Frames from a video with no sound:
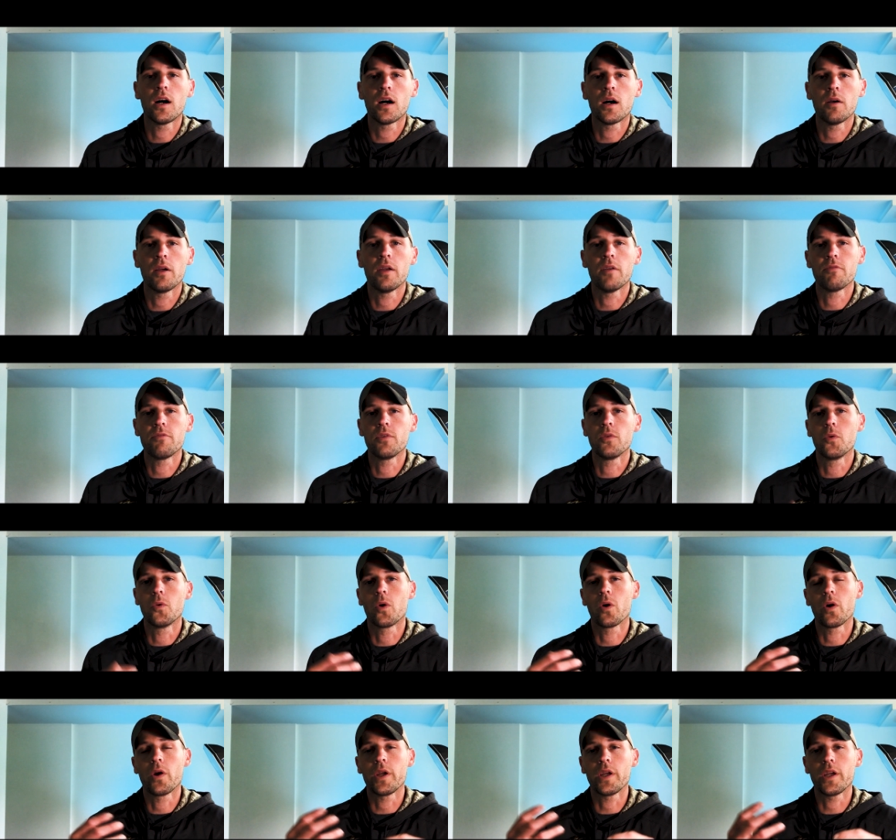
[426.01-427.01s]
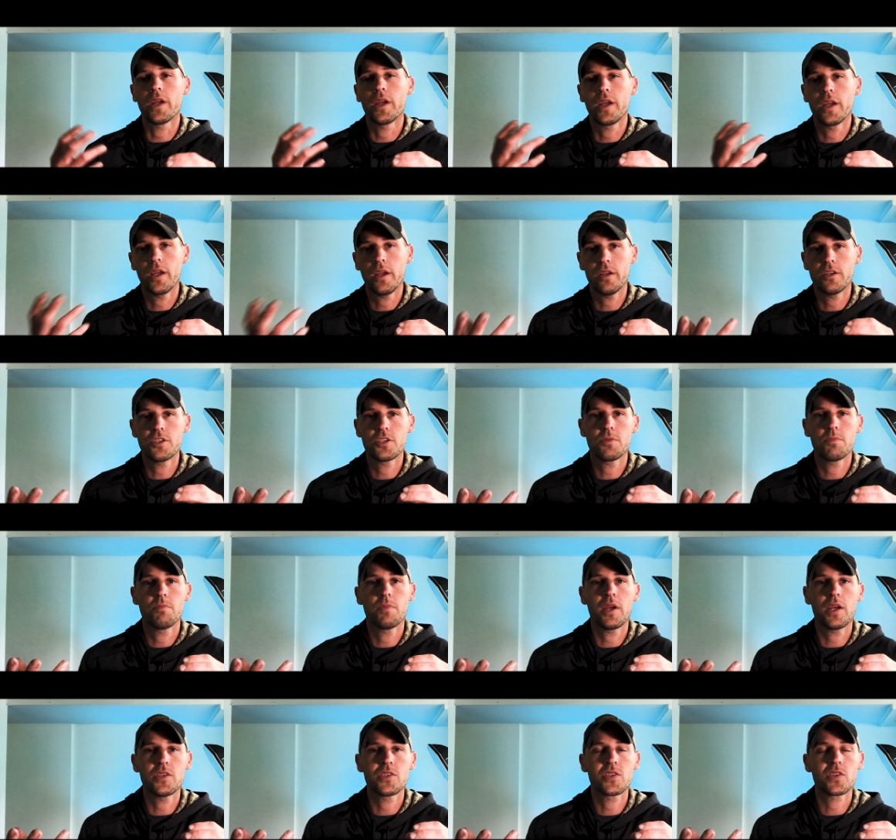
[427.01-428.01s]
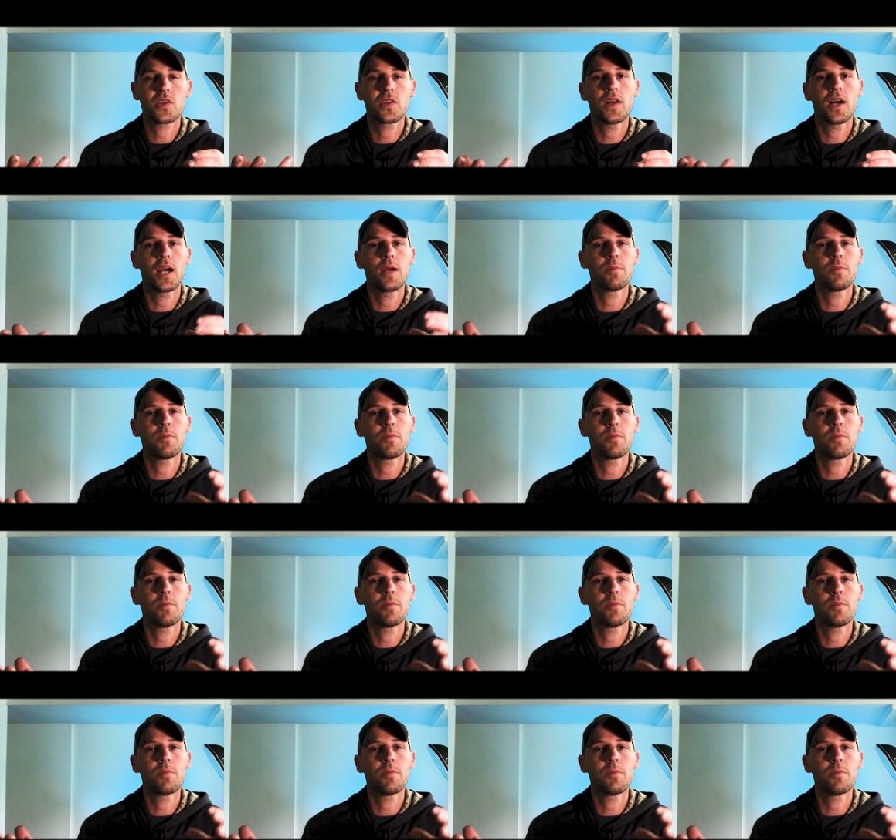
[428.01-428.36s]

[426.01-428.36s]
If you are a hitch-based